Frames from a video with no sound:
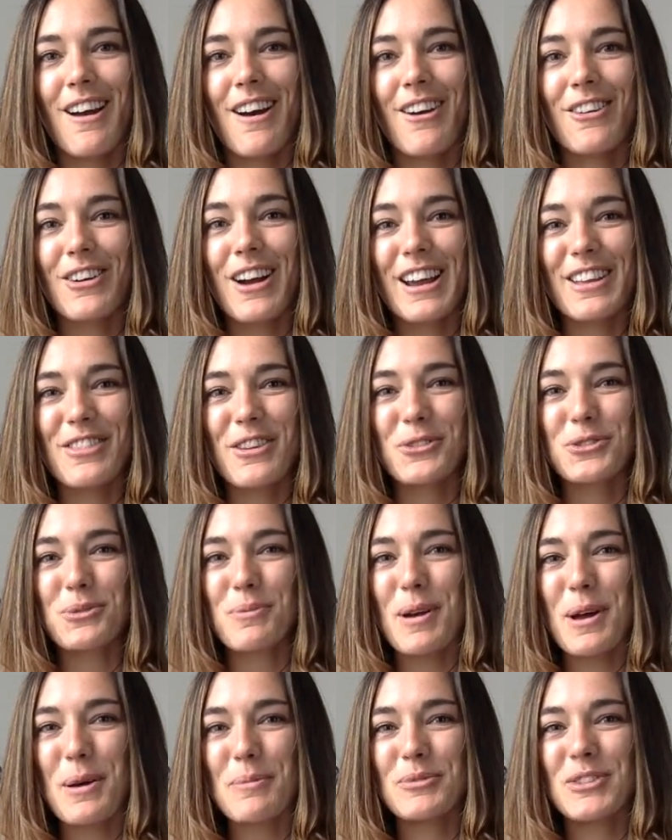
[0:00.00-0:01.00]
All right, those are
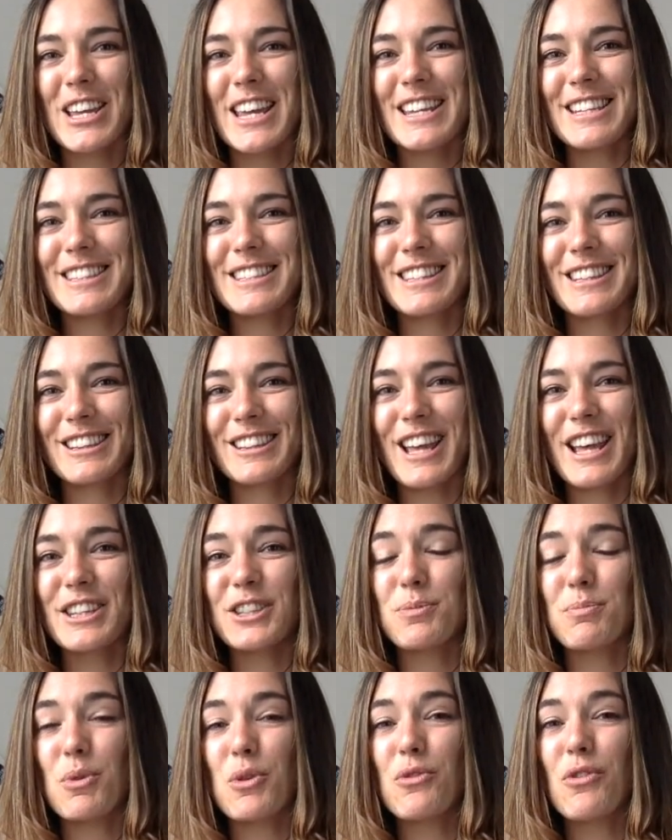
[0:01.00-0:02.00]
my updates.
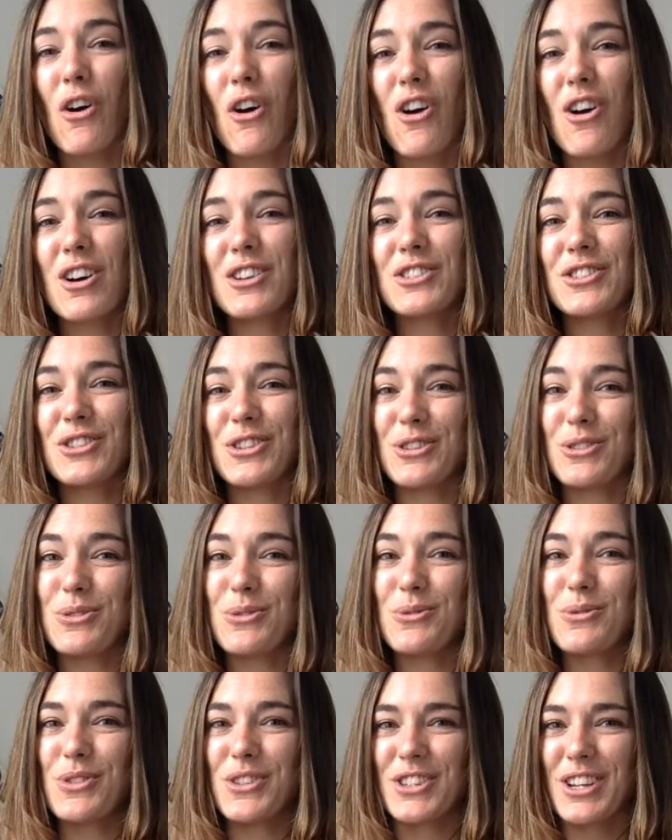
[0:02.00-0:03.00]
Let's move on
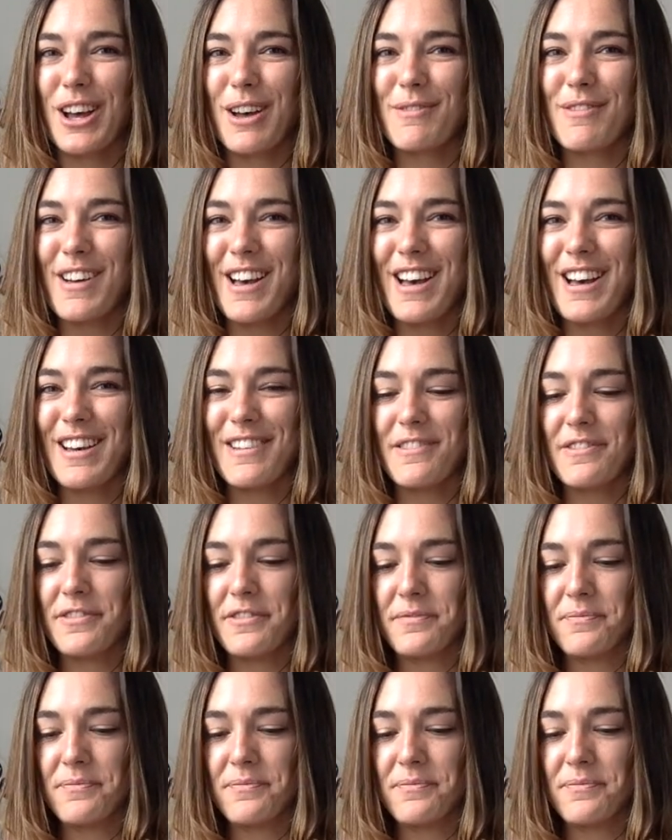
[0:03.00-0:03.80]
to the top five.